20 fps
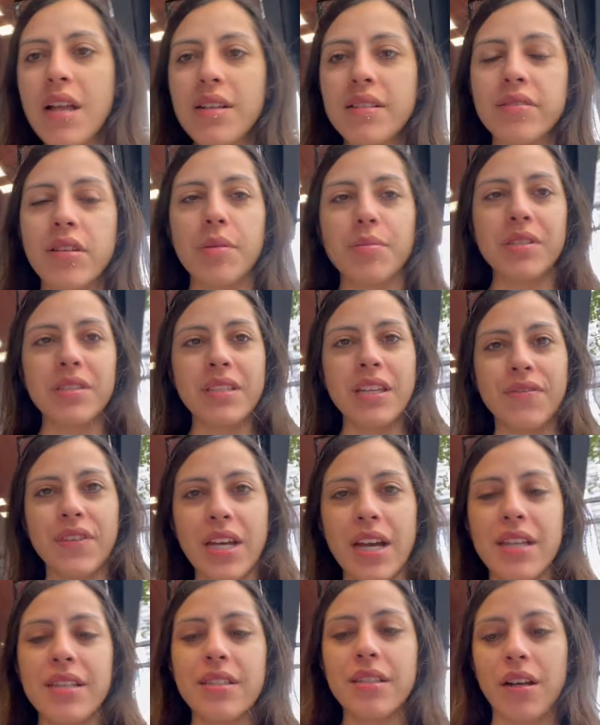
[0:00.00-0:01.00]
Stopped at
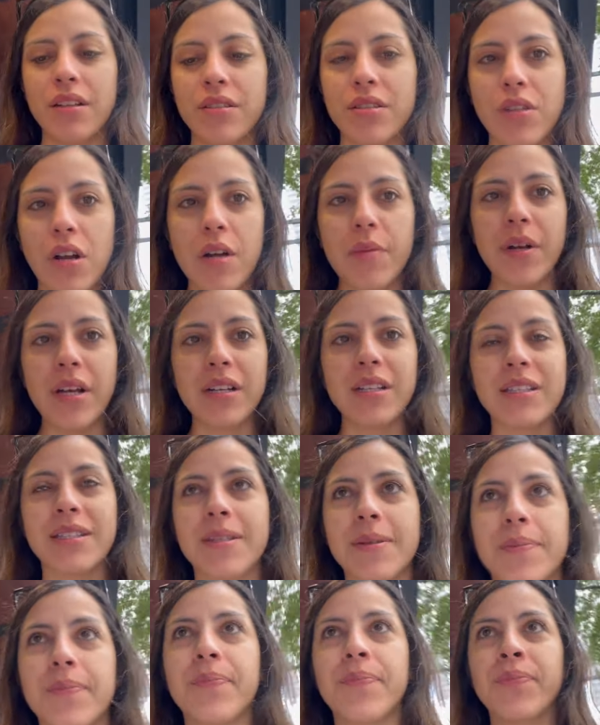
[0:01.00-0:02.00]
CVS, got
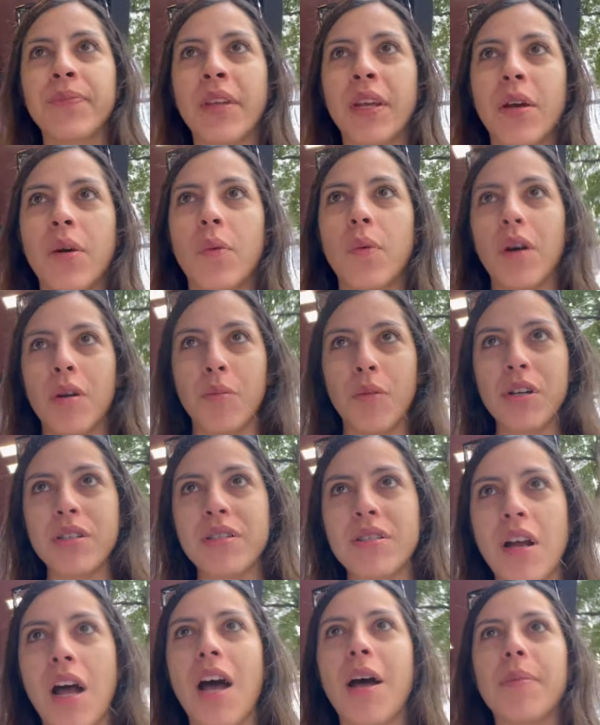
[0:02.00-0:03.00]
Starbucks, one more
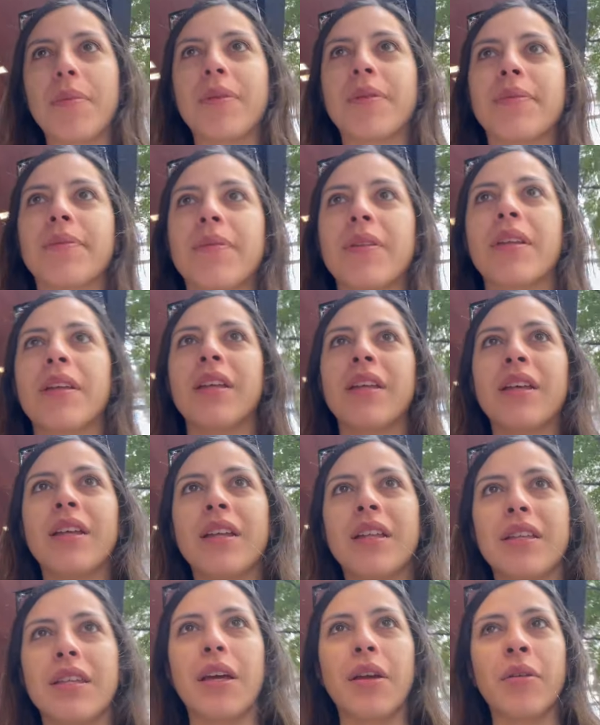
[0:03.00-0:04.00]
stop,
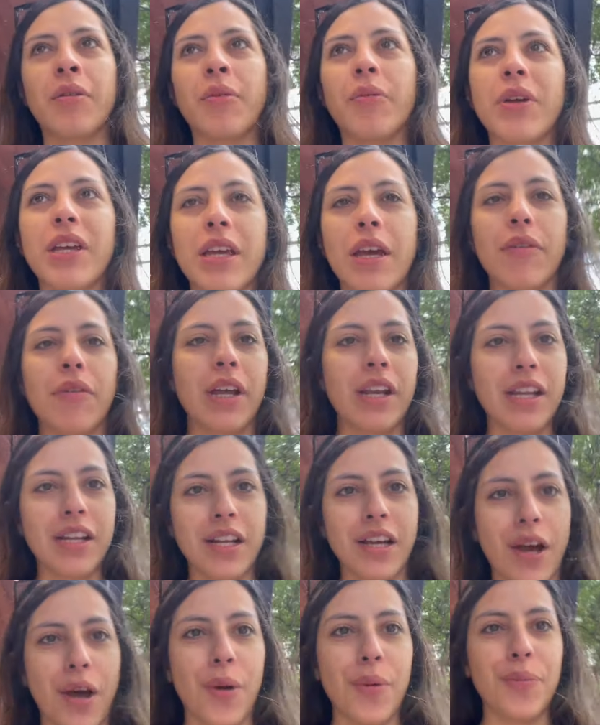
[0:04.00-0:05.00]
then we get ready to
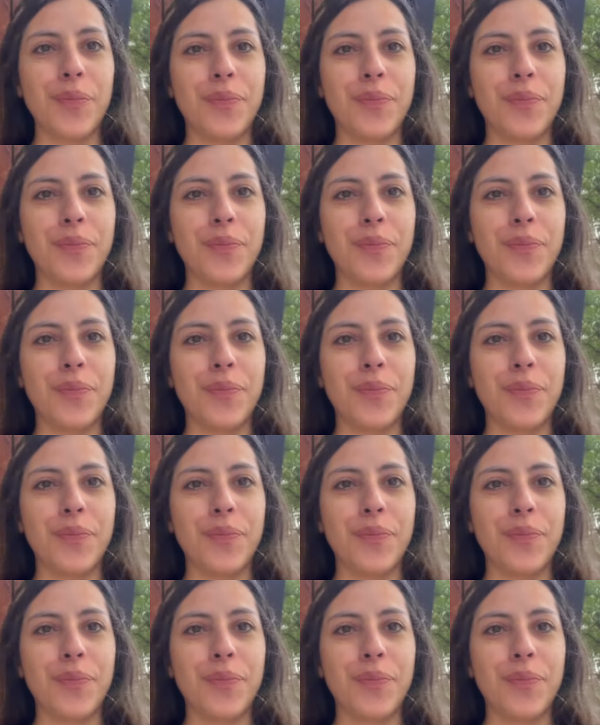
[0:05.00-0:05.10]
go.